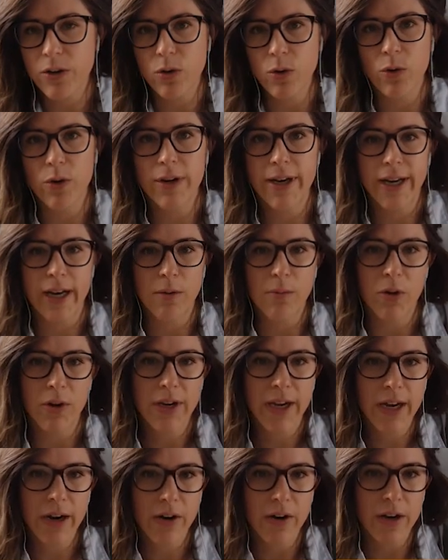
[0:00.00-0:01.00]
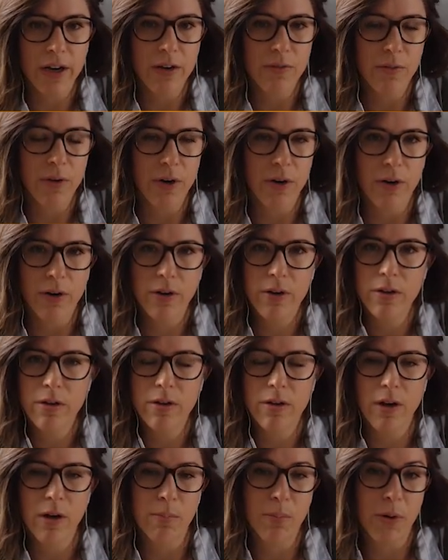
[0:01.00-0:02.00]
or an animal caregiver,
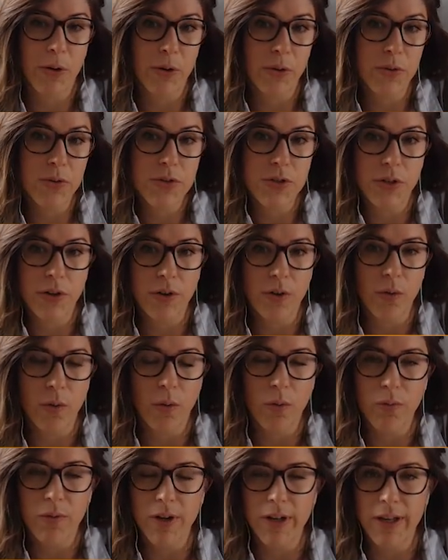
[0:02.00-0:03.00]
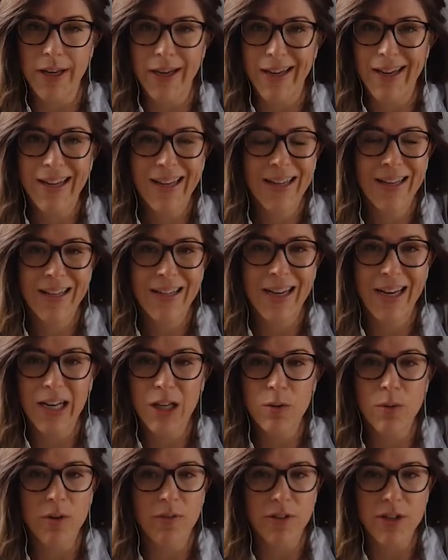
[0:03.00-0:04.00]
a producer, or really
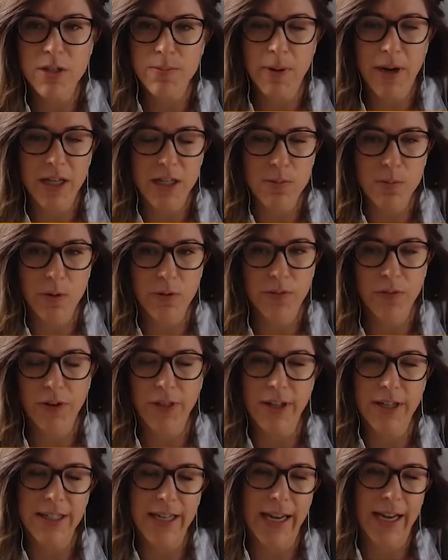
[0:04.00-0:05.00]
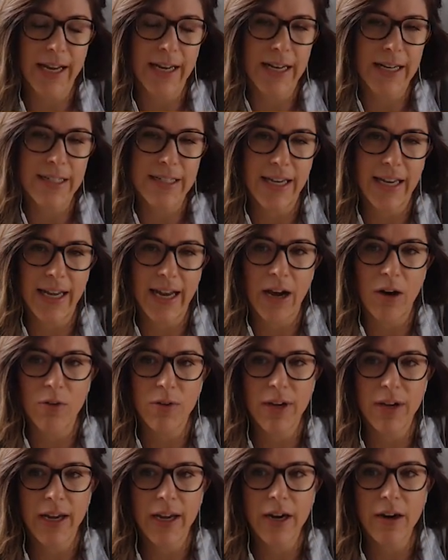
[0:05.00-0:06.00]
anyone responsible for the day in and day
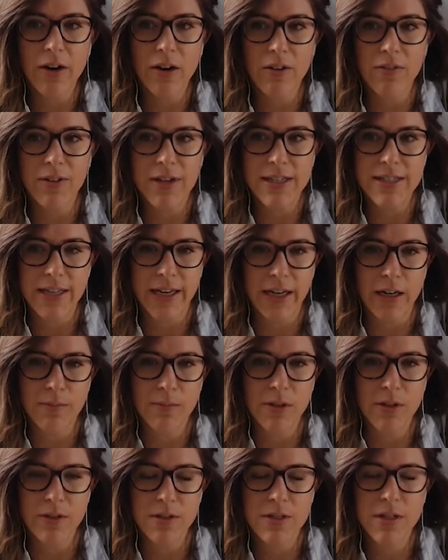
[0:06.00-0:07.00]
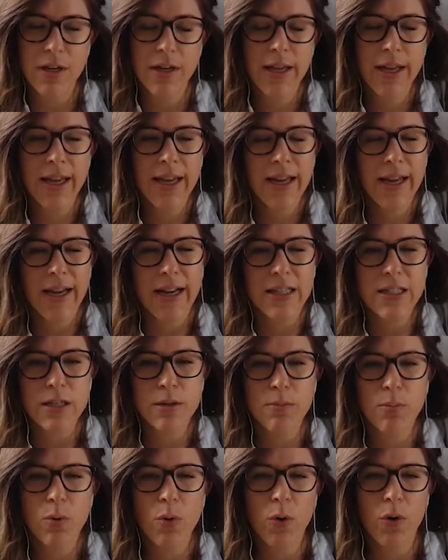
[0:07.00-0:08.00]
out care of these animals, it's
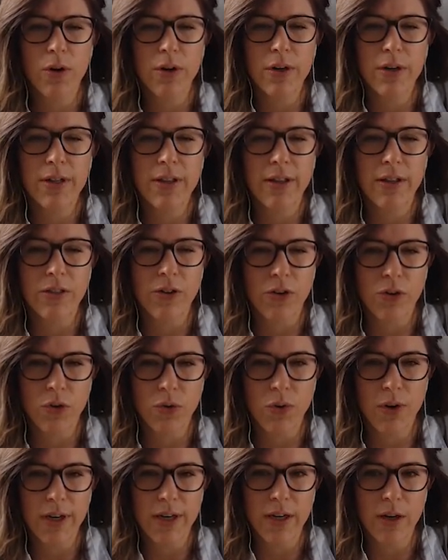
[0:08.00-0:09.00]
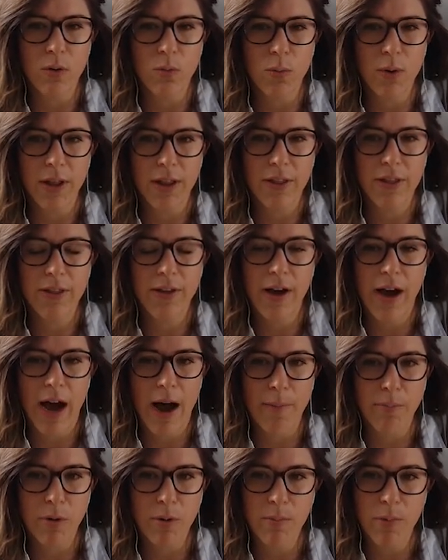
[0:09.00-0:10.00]
important that they're treated with
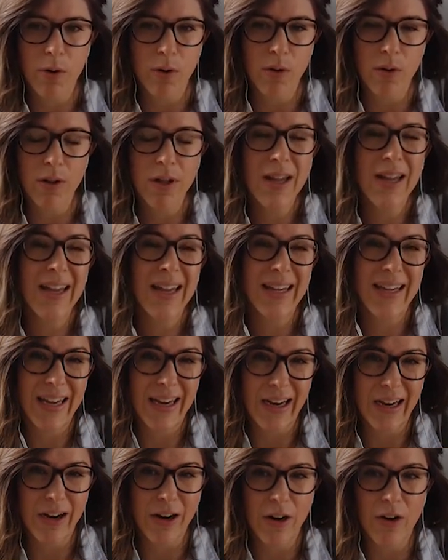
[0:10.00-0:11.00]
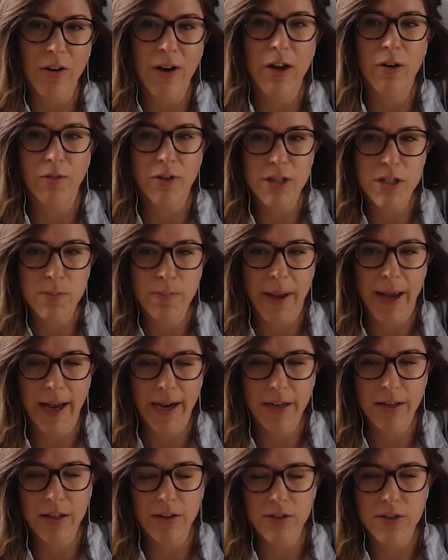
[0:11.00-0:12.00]
optimal care and
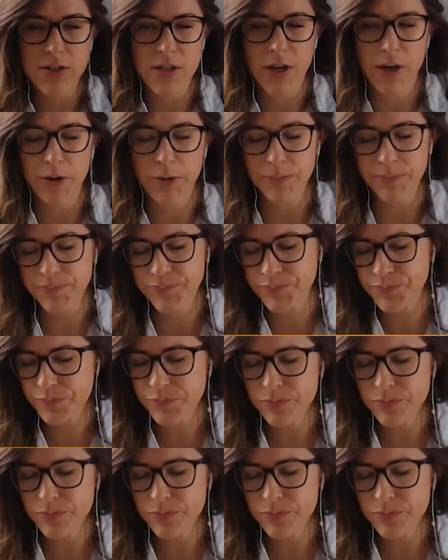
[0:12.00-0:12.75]
respect. And so